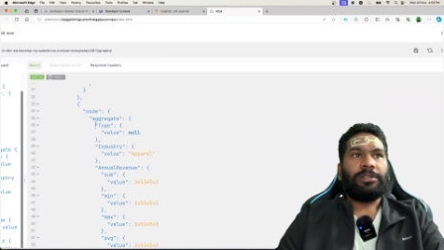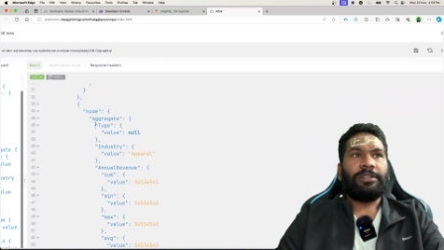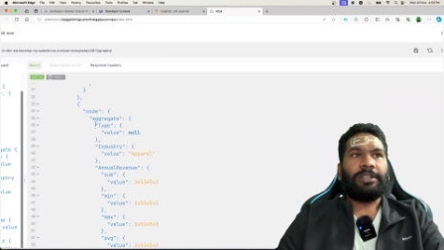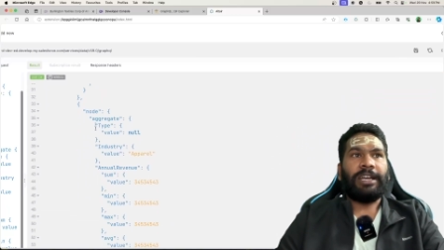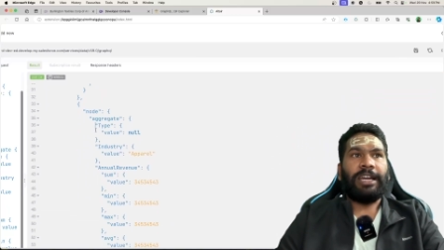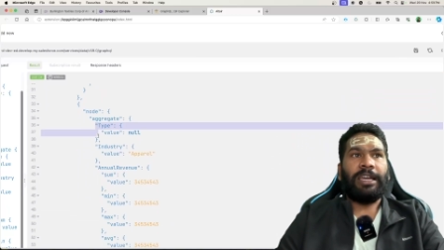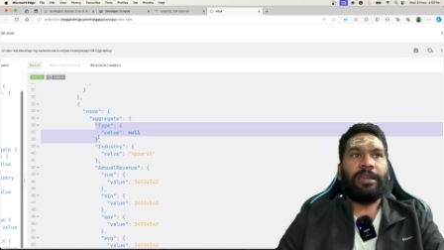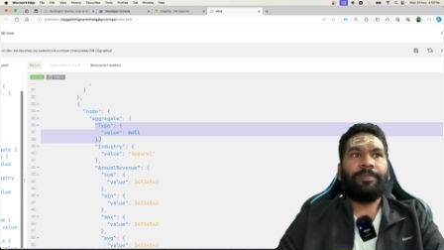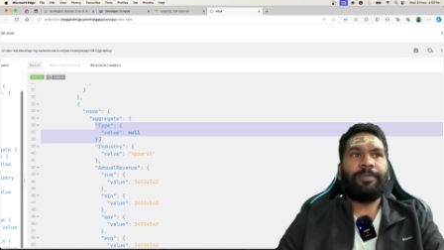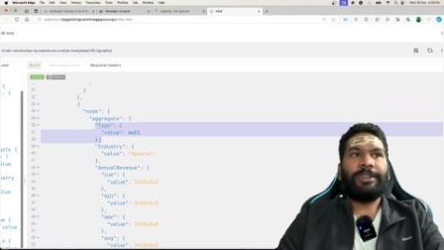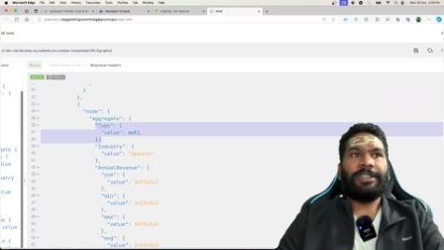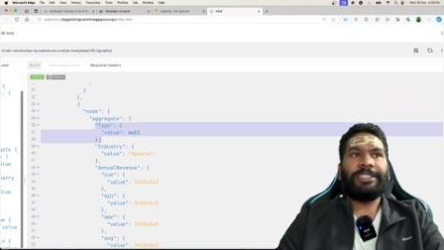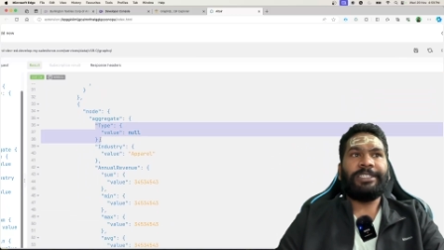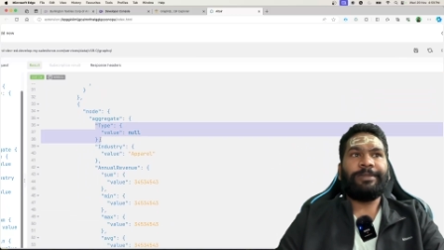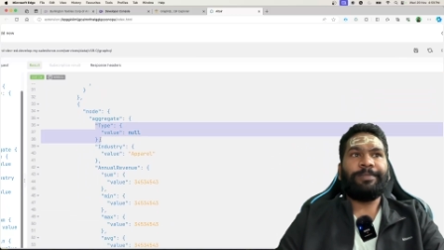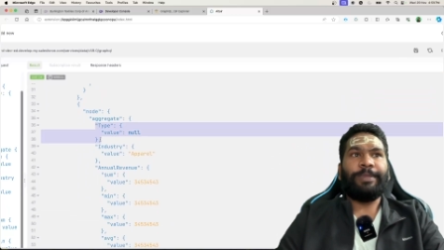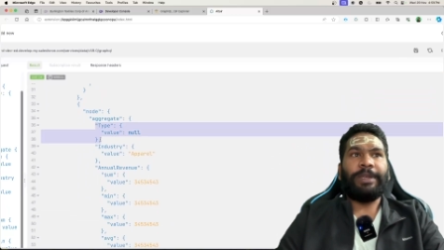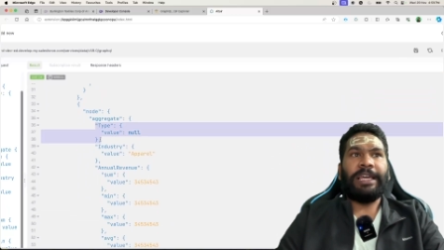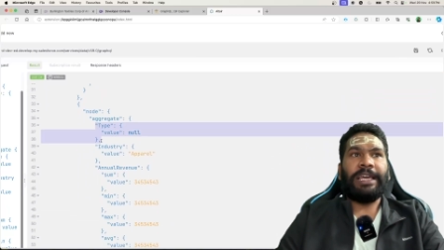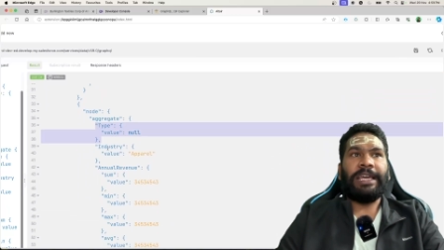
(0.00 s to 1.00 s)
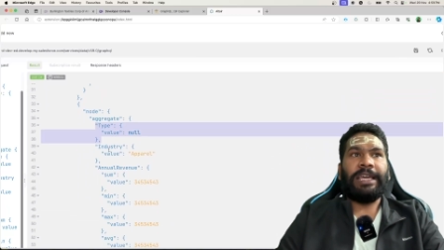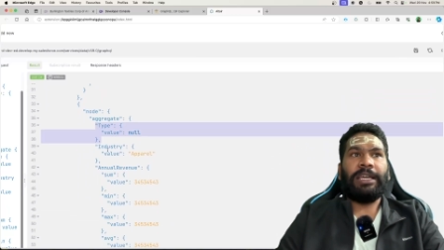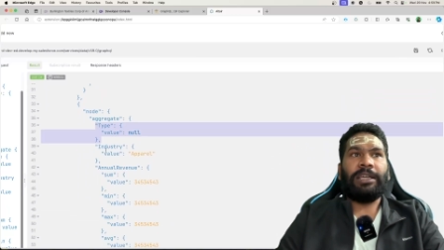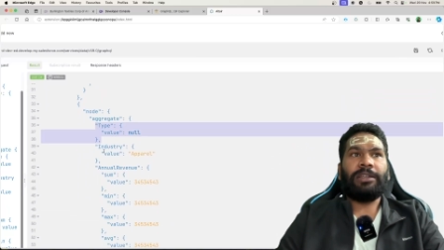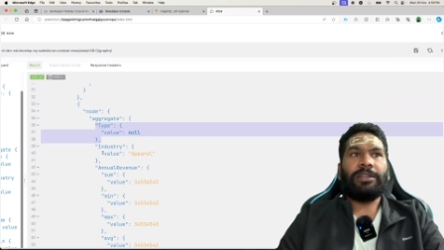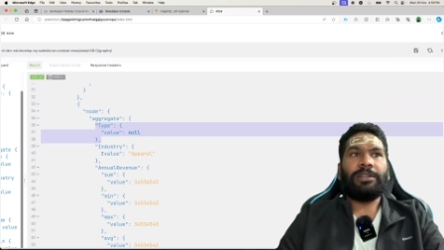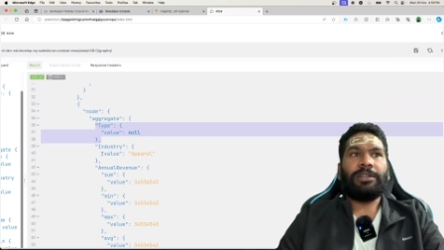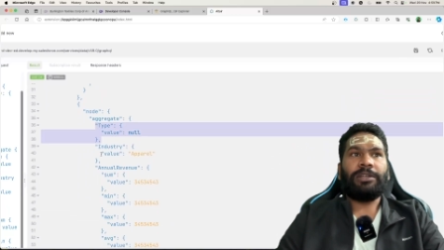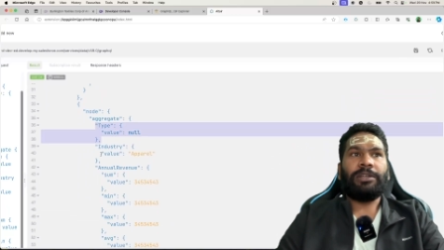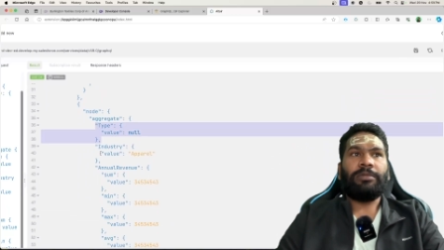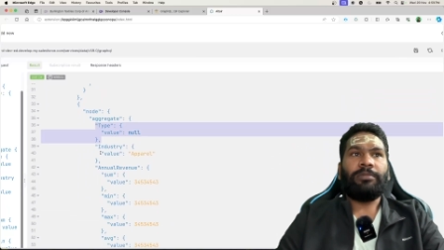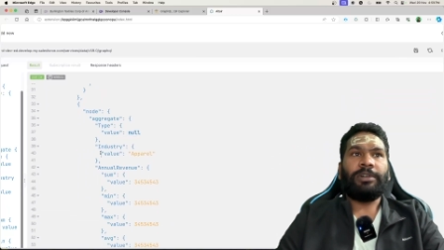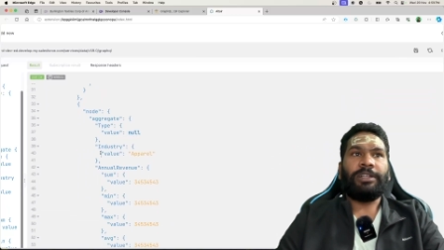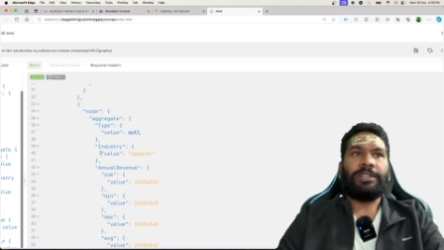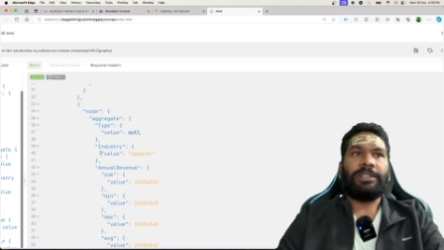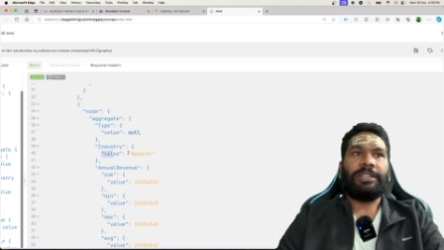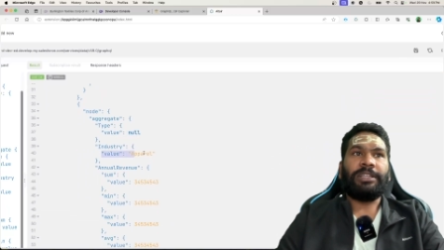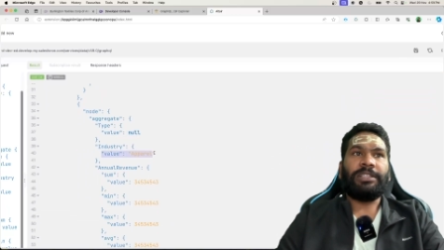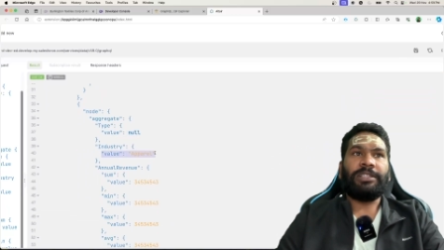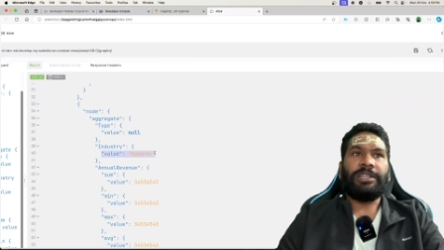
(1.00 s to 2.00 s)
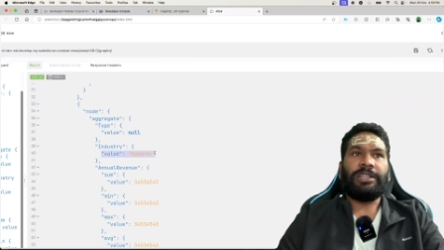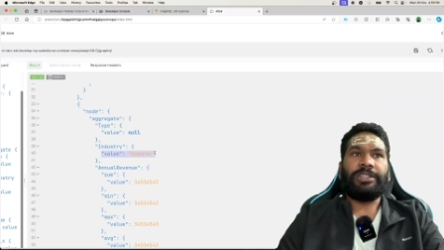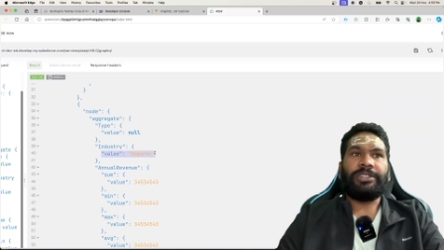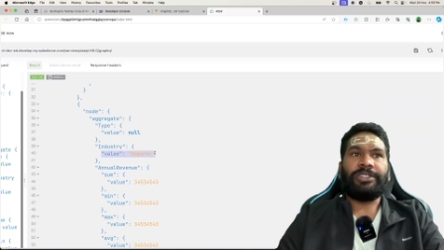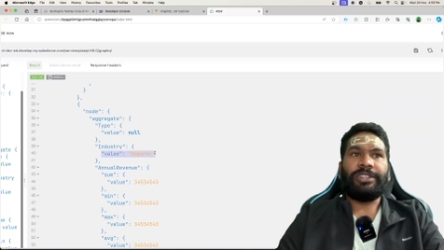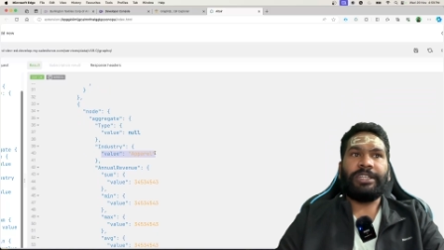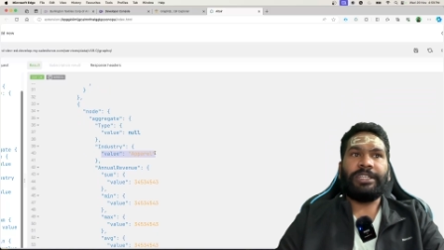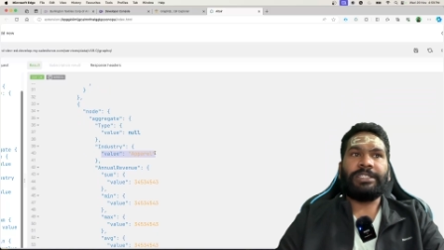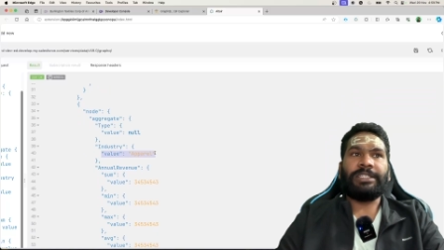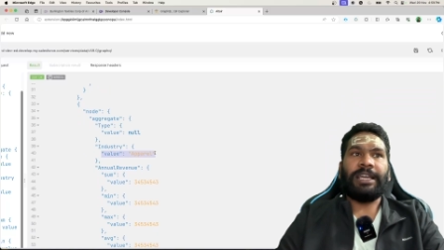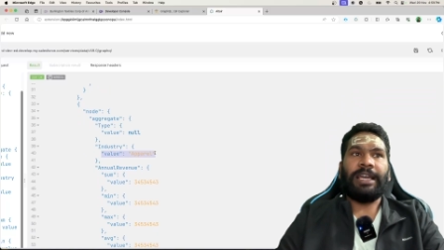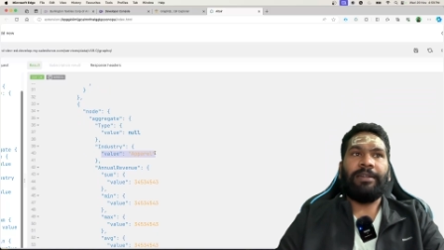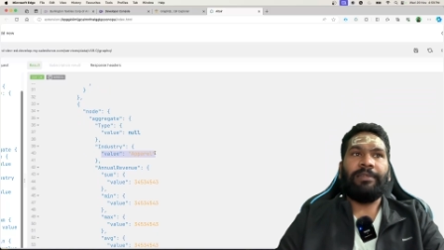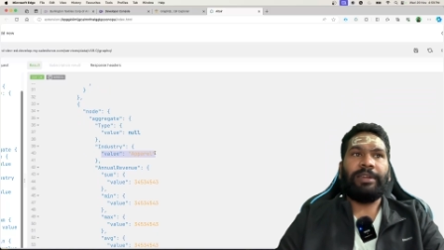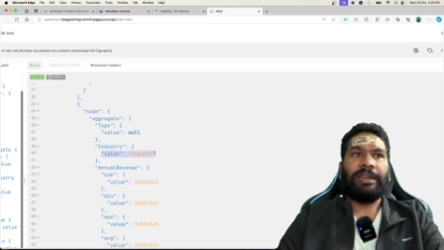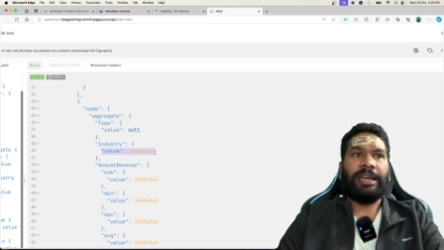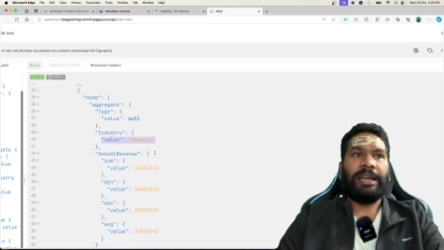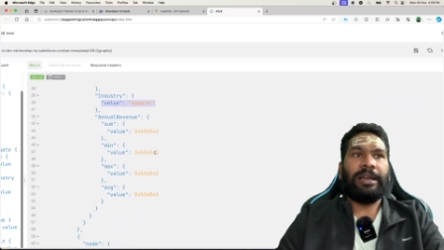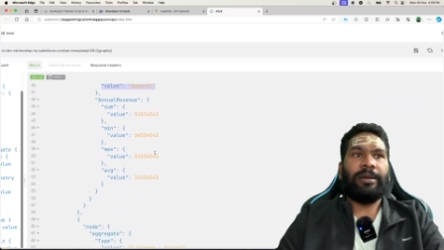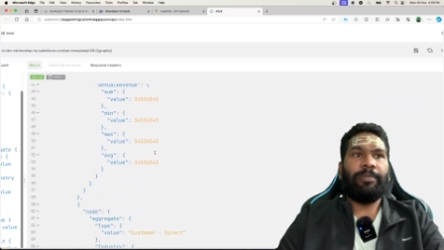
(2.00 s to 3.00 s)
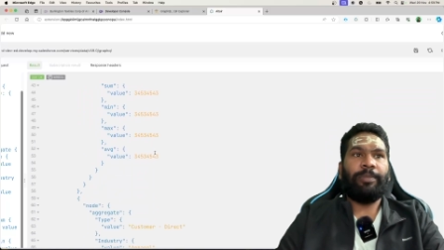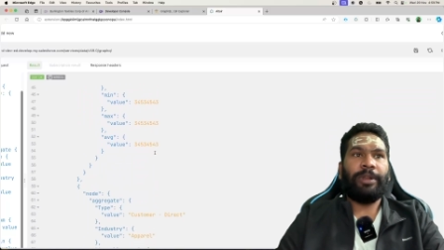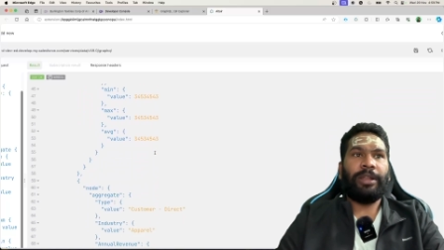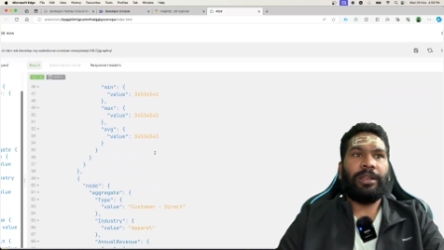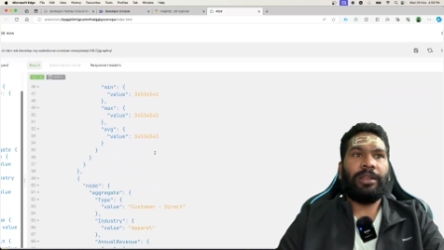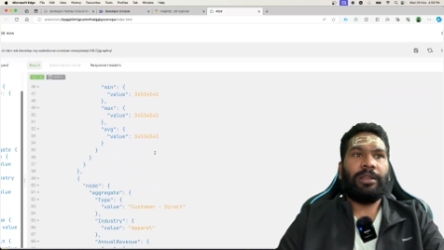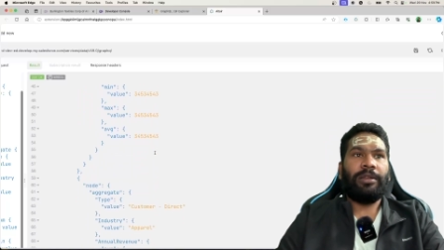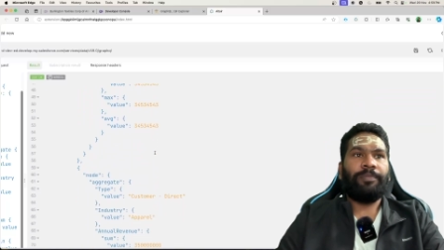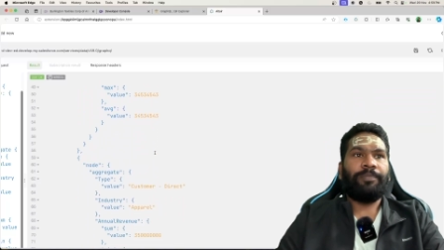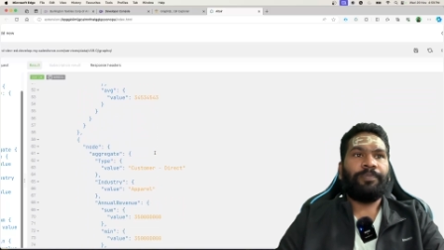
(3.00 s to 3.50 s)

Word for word: type is blank but industry is having april